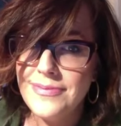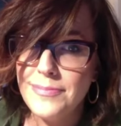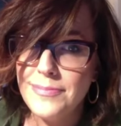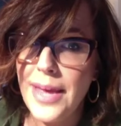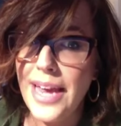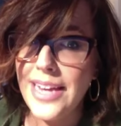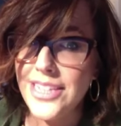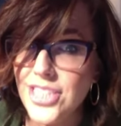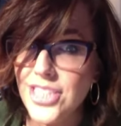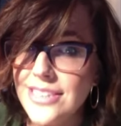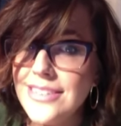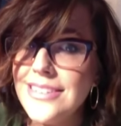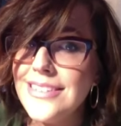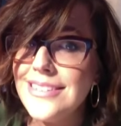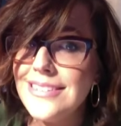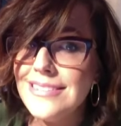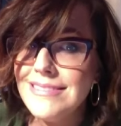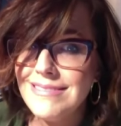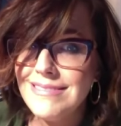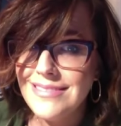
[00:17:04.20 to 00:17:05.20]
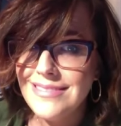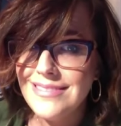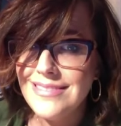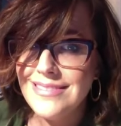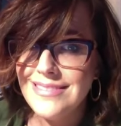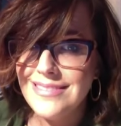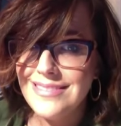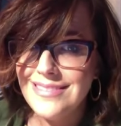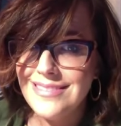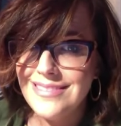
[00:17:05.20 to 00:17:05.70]
Patience
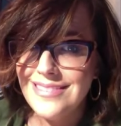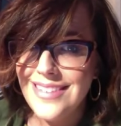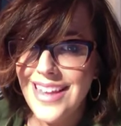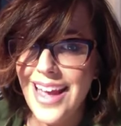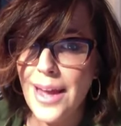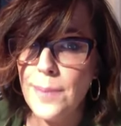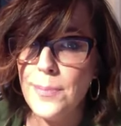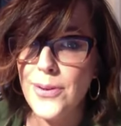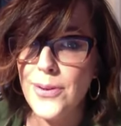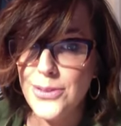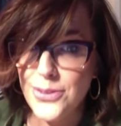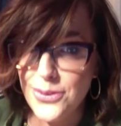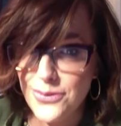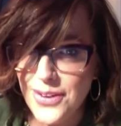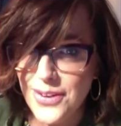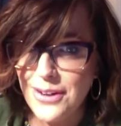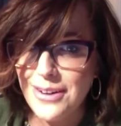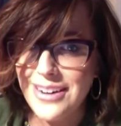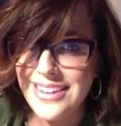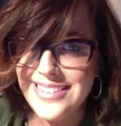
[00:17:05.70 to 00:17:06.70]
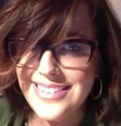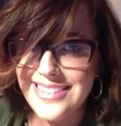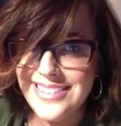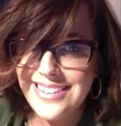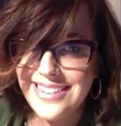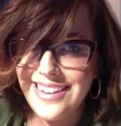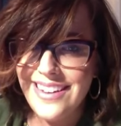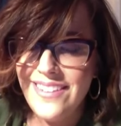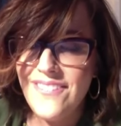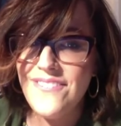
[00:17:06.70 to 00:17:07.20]
and perseverance.